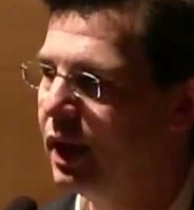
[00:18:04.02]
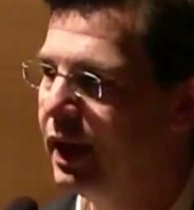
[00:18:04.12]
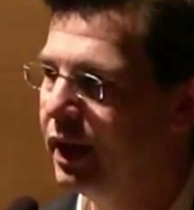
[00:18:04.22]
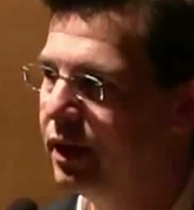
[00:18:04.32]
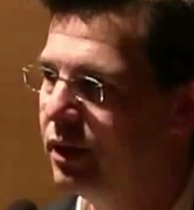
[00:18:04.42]

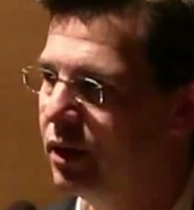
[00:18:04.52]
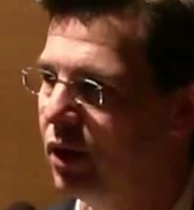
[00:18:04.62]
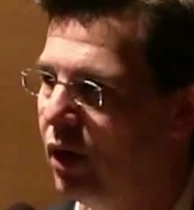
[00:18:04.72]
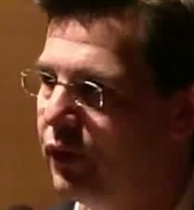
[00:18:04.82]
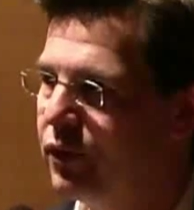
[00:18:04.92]
and
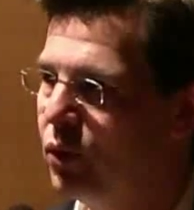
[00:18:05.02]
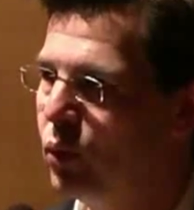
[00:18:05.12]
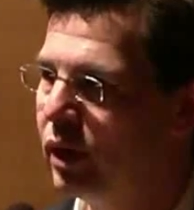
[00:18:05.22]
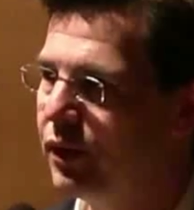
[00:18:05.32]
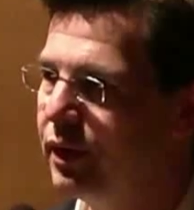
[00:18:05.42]
also
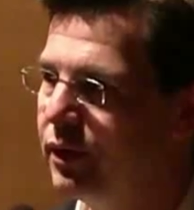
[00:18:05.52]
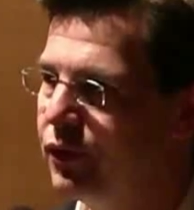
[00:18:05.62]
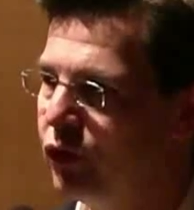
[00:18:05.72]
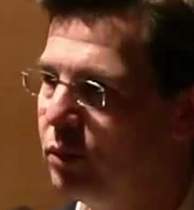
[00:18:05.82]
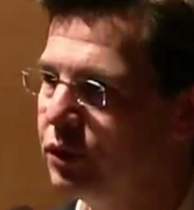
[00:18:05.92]
where the
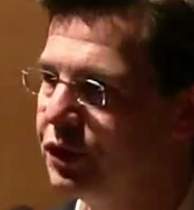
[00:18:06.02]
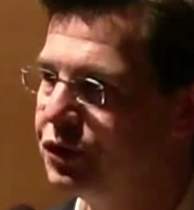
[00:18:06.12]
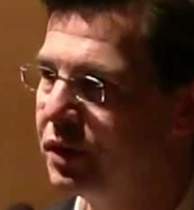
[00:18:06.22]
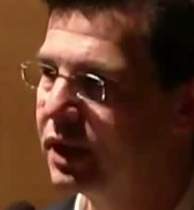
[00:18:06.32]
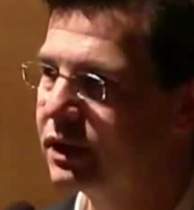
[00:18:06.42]
dermal
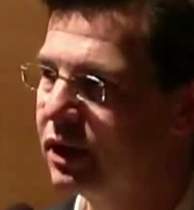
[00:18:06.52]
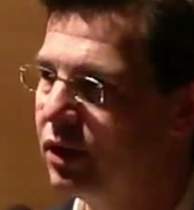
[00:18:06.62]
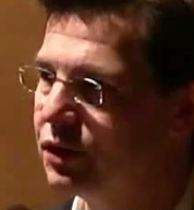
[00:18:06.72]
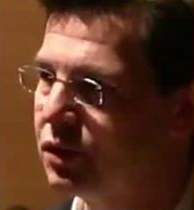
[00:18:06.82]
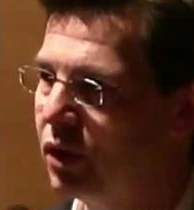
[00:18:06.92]
dendritic
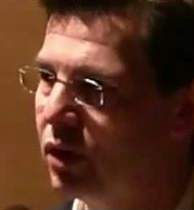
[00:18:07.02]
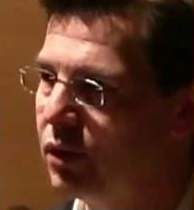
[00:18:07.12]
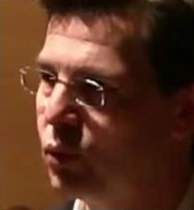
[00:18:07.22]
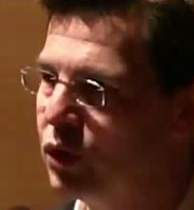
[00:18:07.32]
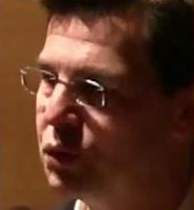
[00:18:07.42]
cells are,
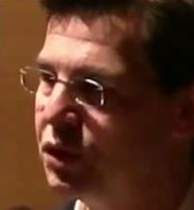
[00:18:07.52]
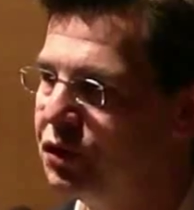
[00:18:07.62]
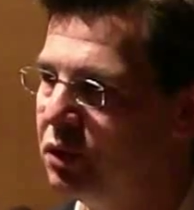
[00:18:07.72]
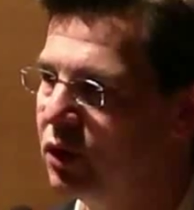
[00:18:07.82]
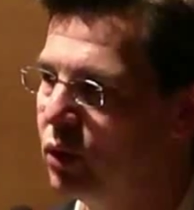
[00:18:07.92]
which ones you
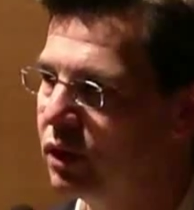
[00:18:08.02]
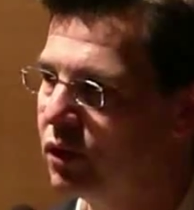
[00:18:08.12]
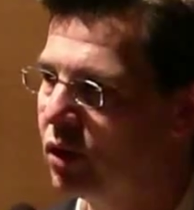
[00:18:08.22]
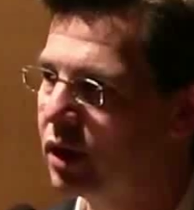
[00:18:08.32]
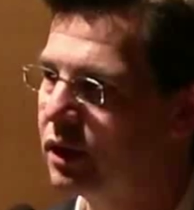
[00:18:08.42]
really want to
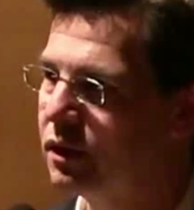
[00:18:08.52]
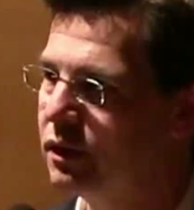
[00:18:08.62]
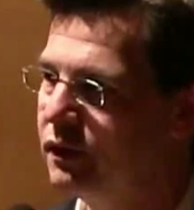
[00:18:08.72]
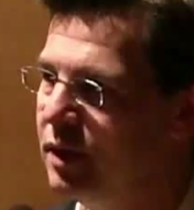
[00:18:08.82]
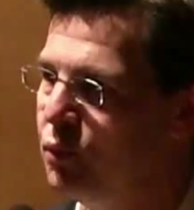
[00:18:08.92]
target, the
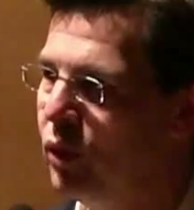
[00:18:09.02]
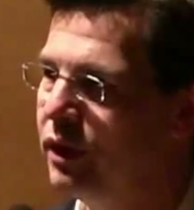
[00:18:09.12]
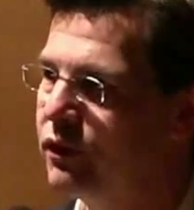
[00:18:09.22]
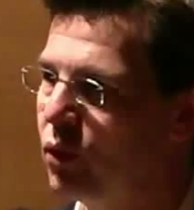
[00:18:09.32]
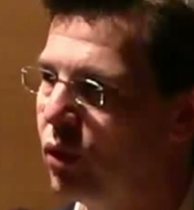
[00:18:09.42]
deep
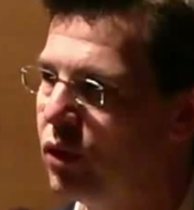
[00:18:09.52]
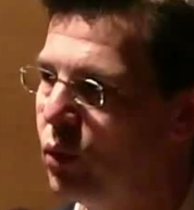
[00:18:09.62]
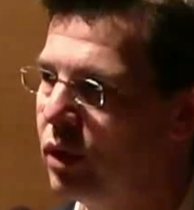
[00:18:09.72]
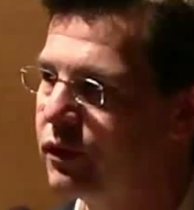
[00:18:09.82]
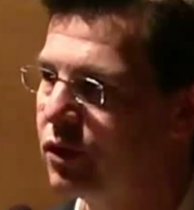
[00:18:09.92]
ones or the
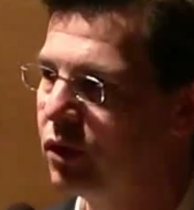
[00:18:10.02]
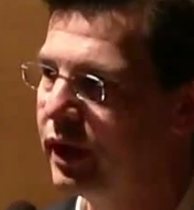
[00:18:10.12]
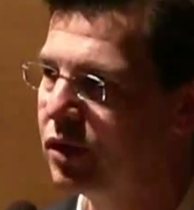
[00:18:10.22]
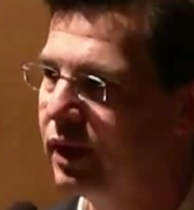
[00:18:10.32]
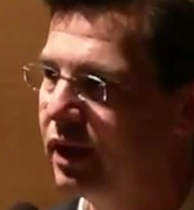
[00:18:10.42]
ones that are
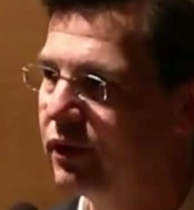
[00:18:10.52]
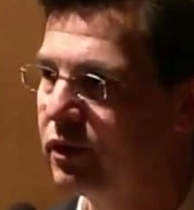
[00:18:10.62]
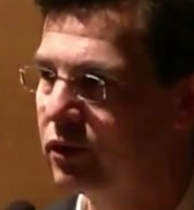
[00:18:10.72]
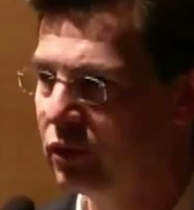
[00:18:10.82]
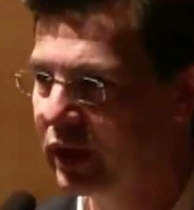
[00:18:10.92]

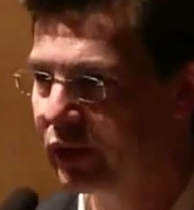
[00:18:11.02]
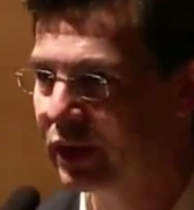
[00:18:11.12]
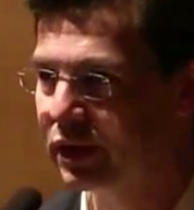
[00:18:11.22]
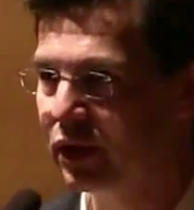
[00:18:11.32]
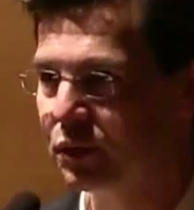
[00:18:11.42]
Langerhans
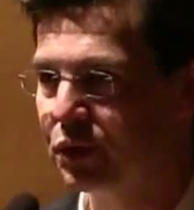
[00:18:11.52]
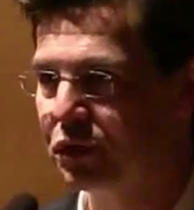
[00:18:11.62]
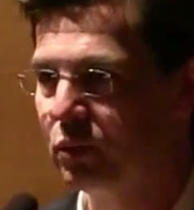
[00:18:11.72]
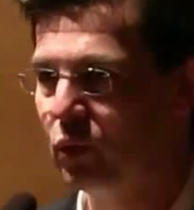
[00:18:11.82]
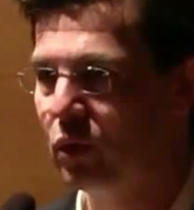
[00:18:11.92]
cells, which are
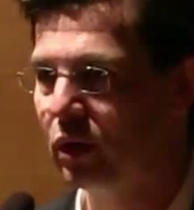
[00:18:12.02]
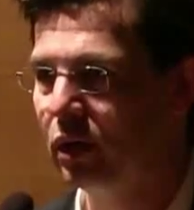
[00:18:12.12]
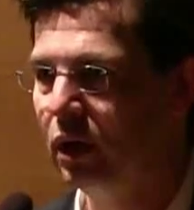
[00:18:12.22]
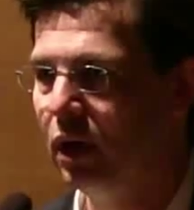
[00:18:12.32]
more